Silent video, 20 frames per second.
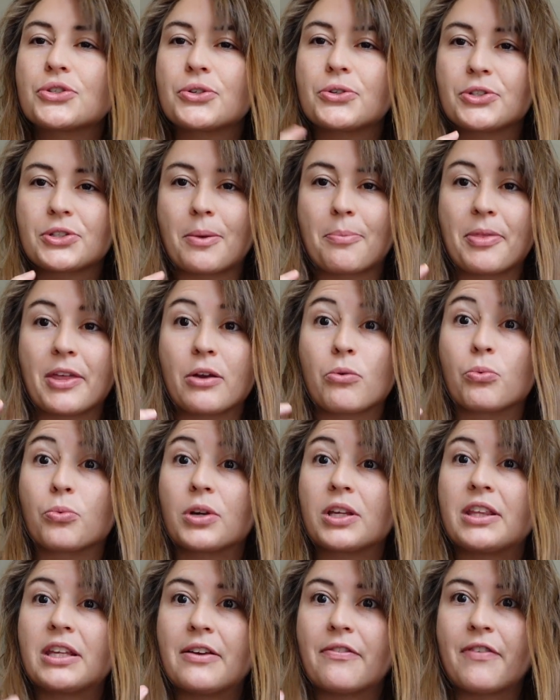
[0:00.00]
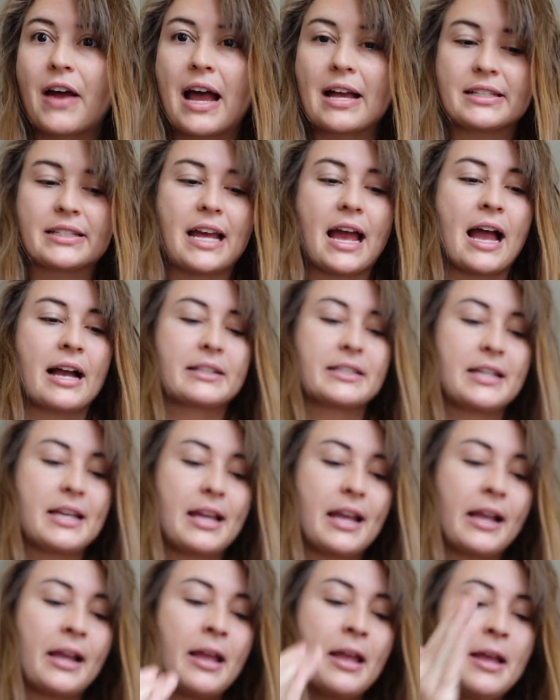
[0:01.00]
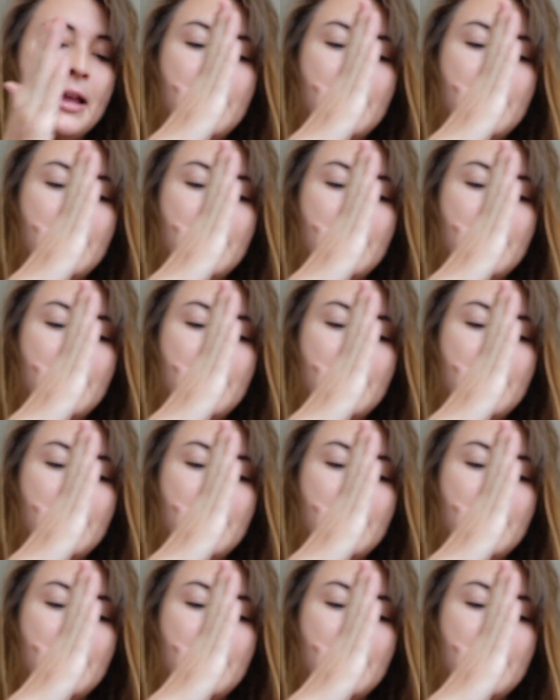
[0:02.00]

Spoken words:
or something really fast acting,